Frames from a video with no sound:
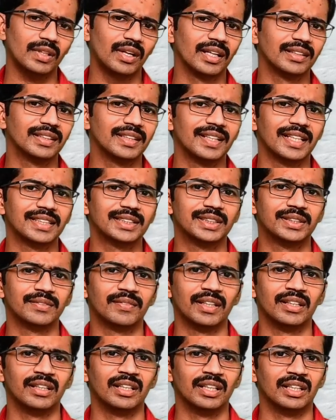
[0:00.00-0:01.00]
And the next
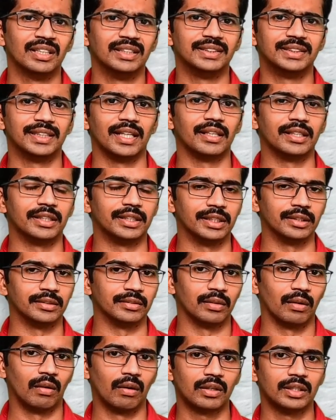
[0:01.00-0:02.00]
one,
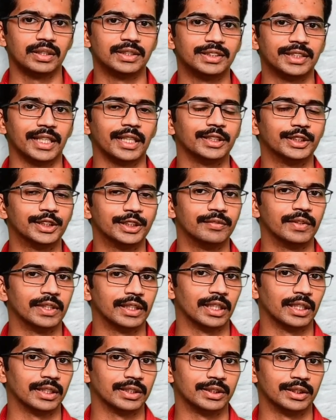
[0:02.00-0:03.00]
chunking or chunks we
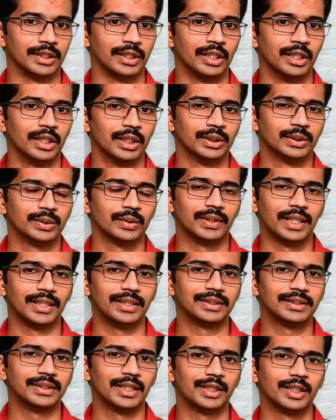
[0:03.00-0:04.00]
can say. So
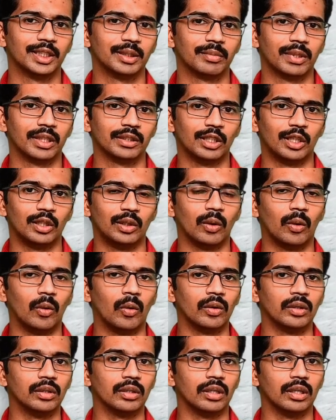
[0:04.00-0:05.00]
that is nothing but the
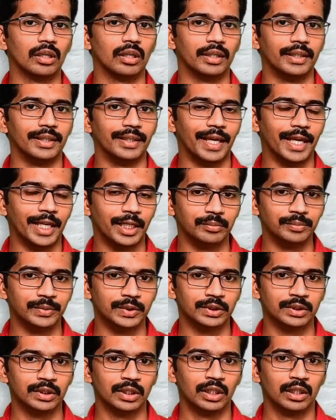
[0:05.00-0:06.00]
long
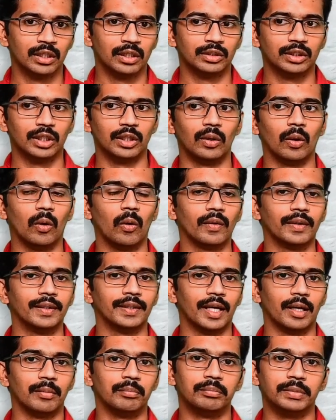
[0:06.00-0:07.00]
names, the
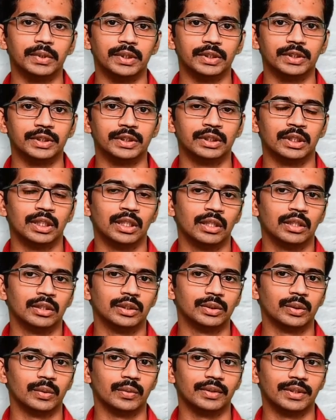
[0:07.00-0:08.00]
long numbers.
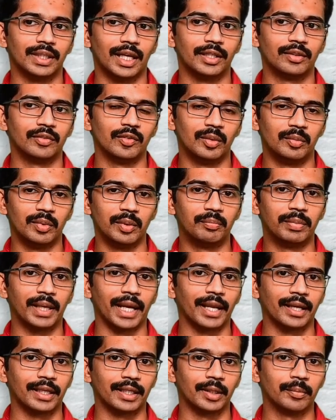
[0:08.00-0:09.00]
So that will be
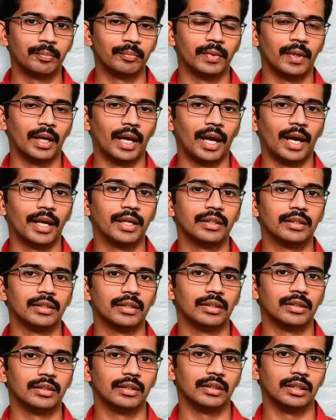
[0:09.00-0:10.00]
break up and
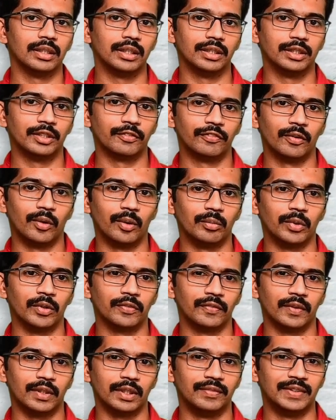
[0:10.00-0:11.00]
in the form
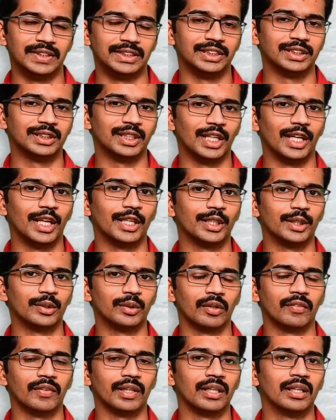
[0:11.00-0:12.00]
of which is related
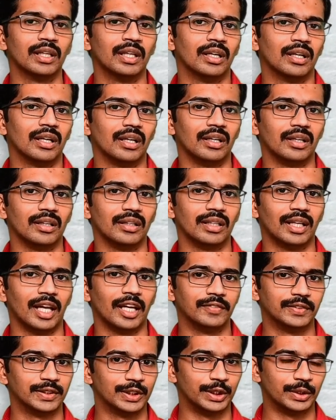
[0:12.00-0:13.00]
to our
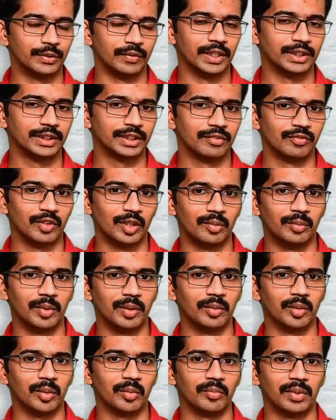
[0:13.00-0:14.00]
life situation, we will
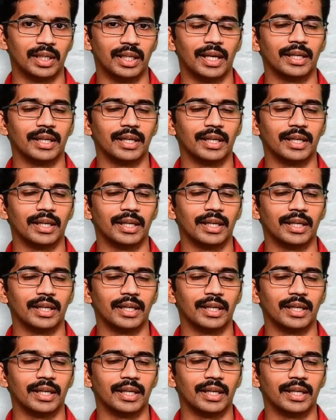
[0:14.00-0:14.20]
be remembered.